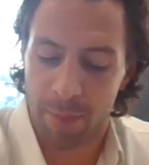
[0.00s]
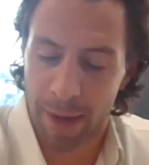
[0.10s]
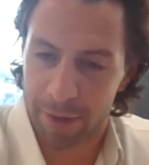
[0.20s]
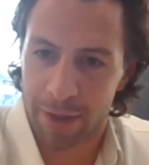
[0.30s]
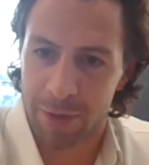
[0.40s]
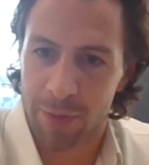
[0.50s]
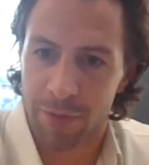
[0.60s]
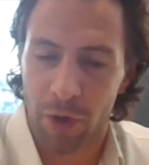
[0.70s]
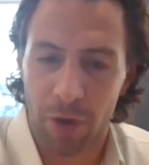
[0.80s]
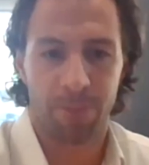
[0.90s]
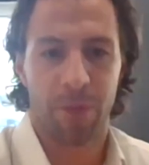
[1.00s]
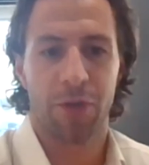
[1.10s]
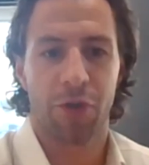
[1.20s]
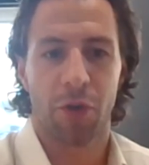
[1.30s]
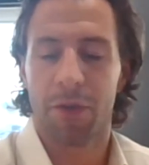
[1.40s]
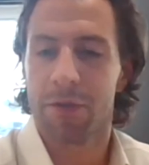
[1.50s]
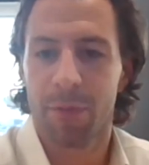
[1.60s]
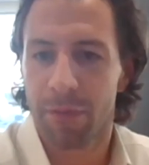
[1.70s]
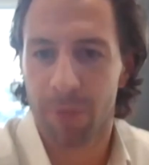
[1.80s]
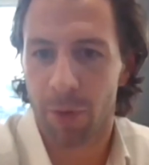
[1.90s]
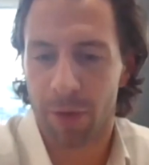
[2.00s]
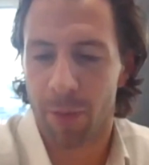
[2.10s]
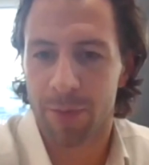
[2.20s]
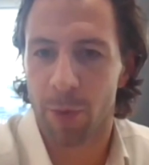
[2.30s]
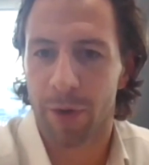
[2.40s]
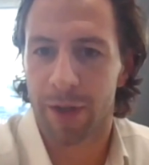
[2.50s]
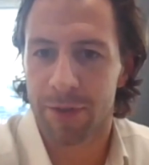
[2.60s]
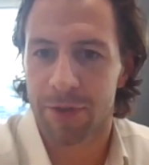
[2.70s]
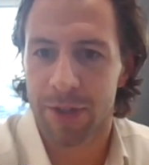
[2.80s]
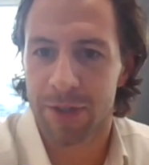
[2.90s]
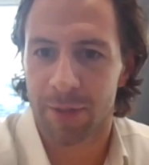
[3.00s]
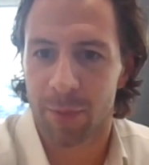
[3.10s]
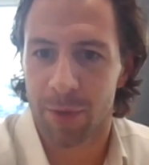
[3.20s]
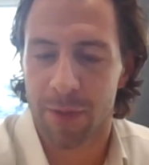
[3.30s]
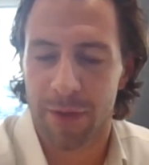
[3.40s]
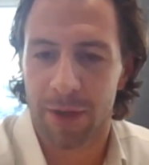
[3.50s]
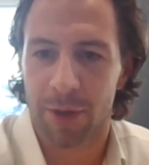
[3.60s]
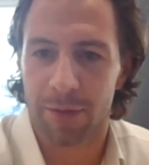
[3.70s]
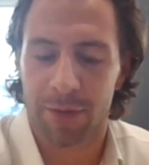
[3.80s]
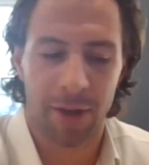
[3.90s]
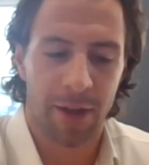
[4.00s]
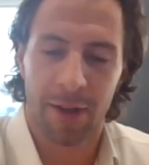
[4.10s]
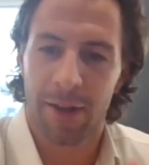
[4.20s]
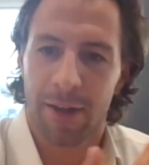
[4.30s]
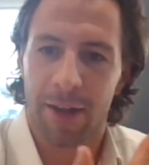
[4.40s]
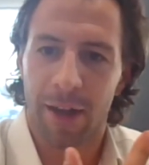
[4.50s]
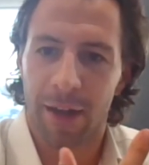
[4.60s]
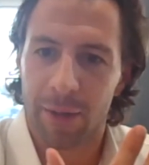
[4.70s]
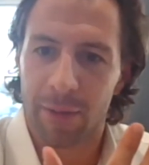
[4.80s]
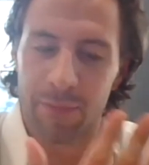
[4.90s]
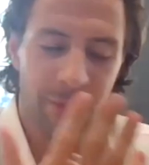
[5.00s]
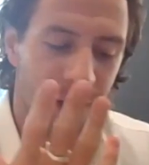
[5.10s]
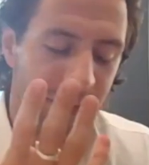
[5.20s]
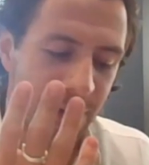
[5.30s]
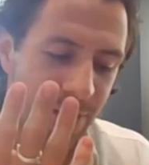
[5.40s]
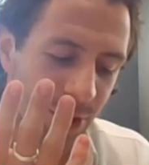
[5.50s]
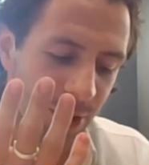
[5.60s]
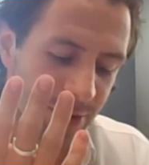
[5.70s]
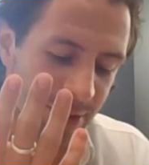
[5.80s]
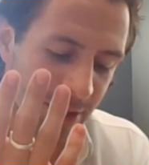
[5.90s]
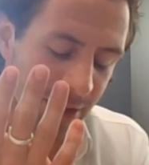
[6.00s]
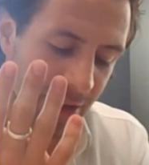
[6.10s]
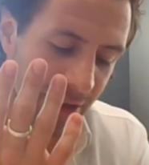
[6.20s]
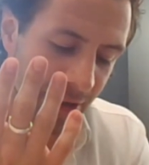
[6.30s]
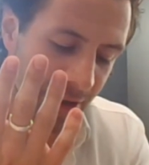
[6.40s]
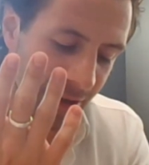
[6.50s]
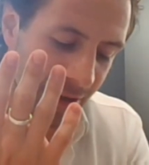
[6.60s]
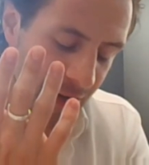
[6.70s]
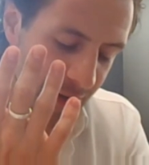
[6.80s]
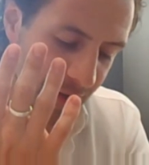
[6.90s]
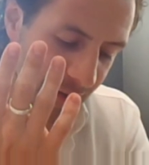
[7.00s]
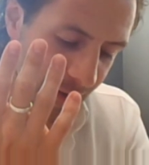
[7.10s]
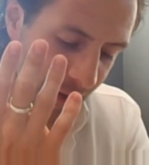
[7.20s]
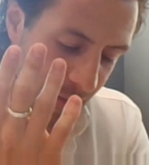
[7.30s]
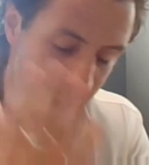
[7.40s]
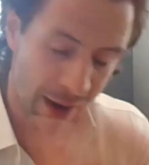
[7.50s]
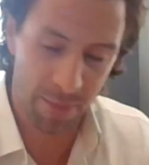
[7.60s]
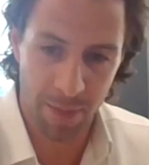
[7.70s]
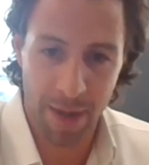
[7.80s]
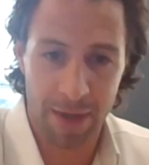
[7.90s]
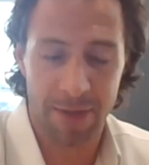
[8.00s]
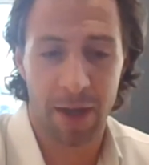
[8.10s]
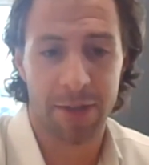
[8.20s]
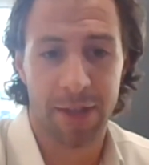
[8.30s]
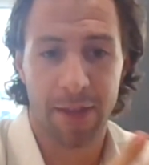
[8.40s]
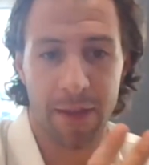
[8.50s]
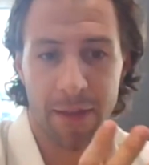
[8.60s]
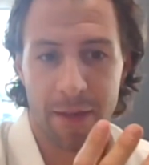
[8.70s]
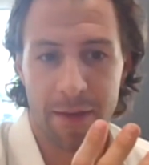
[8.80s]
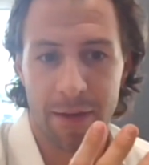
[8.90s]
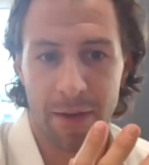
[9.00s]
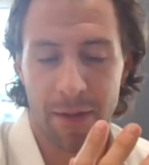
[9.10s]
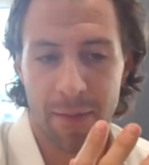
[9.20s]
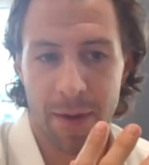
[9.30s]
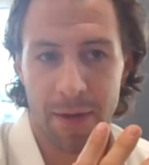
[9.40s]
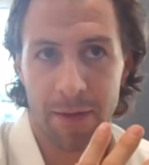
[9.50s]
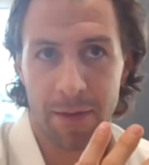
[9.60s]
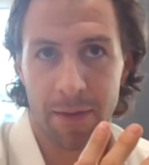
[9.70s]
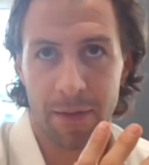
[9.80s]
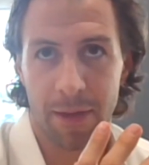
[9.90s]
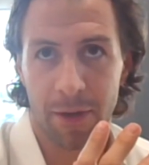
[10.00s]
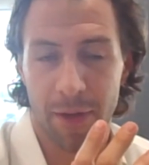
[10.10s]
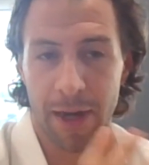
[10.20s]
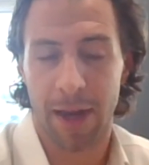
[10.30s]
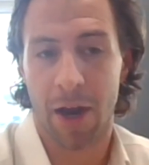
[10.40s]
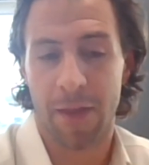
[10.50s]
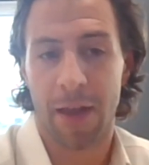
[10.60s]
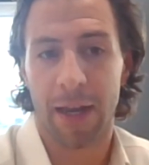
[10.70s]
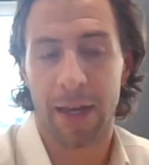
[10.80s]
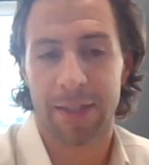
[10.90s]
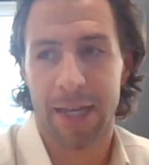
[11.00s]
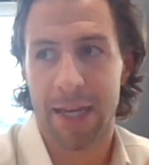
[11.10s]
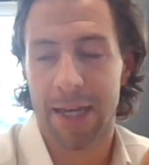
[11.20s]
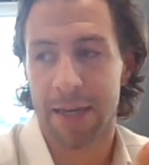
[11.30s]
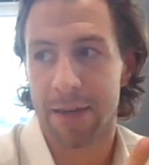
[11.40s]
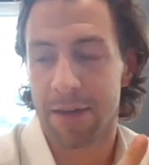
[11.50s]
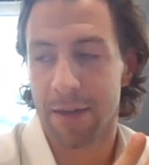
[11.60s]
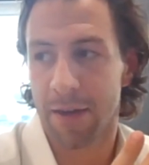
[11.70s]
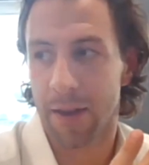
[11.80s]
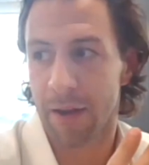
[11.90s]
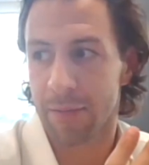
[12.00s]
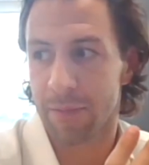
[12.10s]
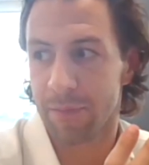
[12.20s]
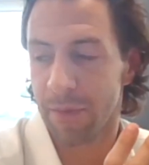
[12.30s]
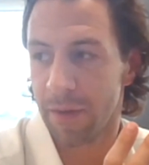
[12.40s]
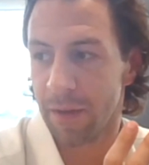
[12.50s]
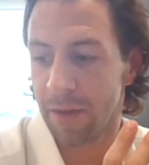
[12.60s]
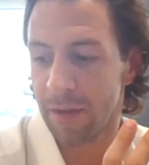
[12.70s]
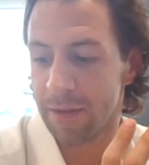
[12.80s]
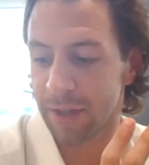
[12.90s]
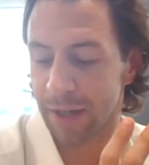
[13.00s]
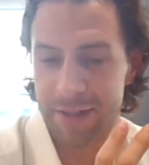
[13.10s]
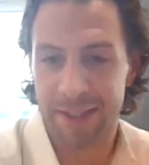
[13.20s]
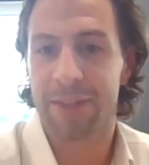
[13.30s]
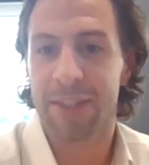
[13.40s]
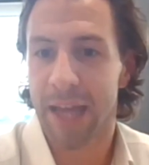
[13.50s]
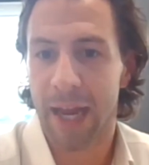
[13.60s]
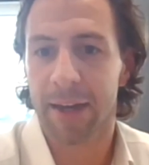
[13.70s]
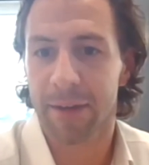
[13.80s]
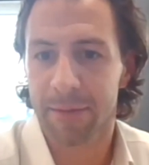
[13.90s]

backgrounds. We've got insurance, one of the most boring industries you could possibly think of. And then you've got Matt and Darcy. They got their licks in this kind of safety tech.